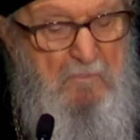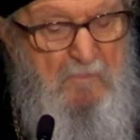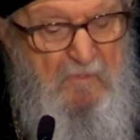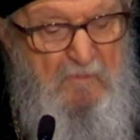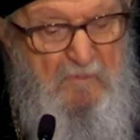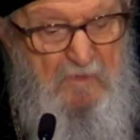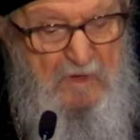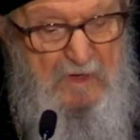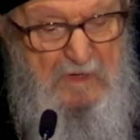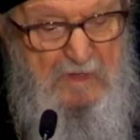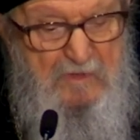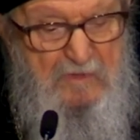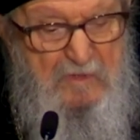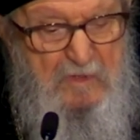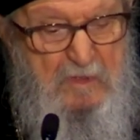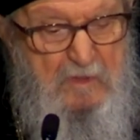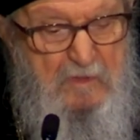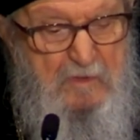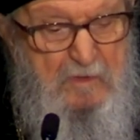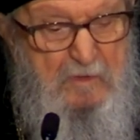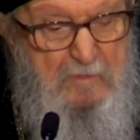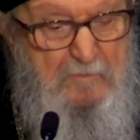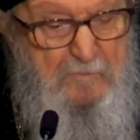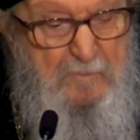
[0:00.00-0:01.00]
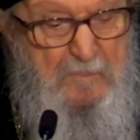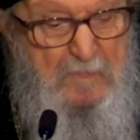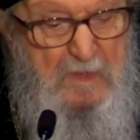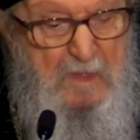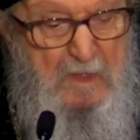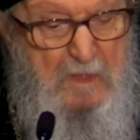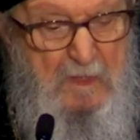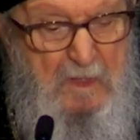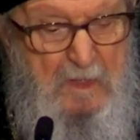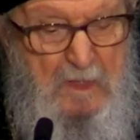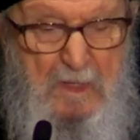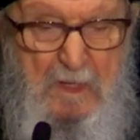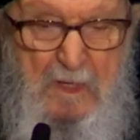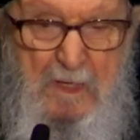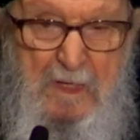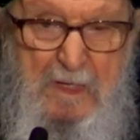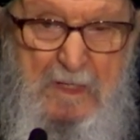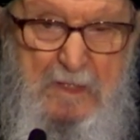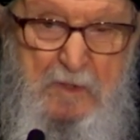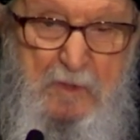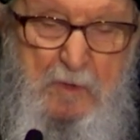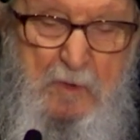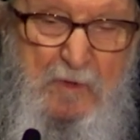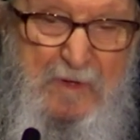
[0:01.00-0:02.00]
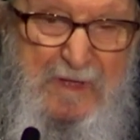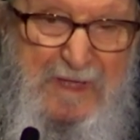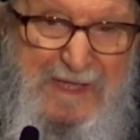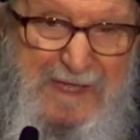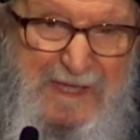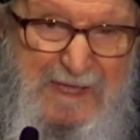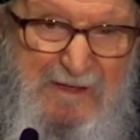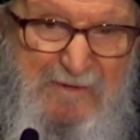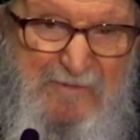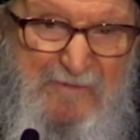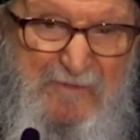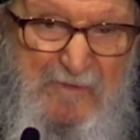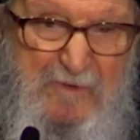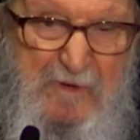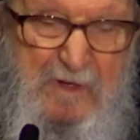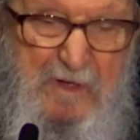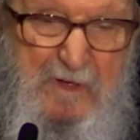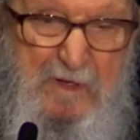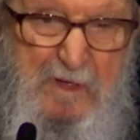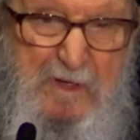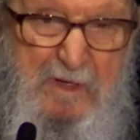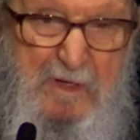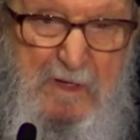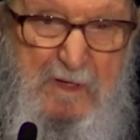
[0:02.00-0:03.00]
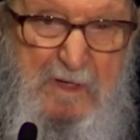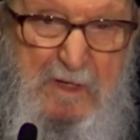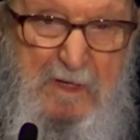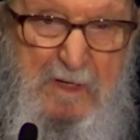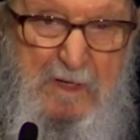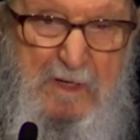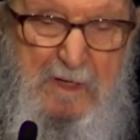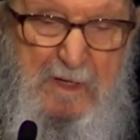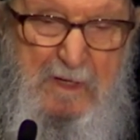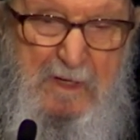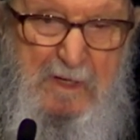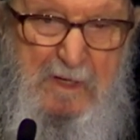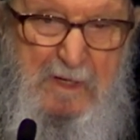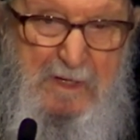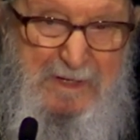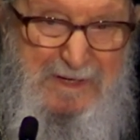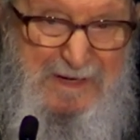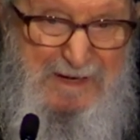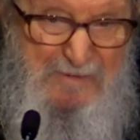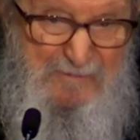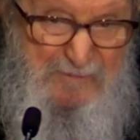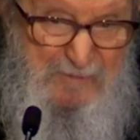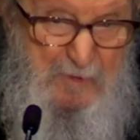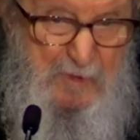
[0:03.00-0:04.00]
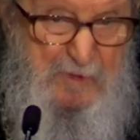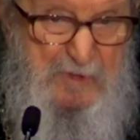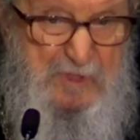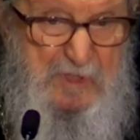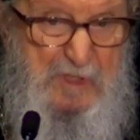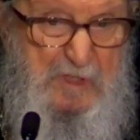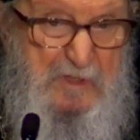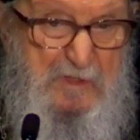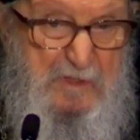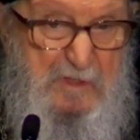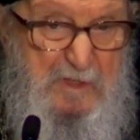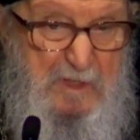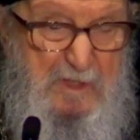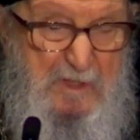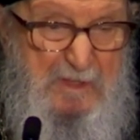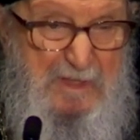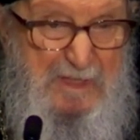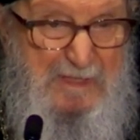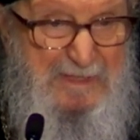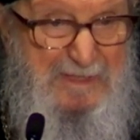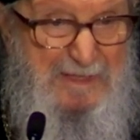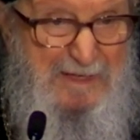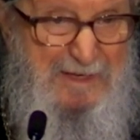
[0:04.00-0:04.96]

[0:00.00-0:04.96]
for instance, you have refugees that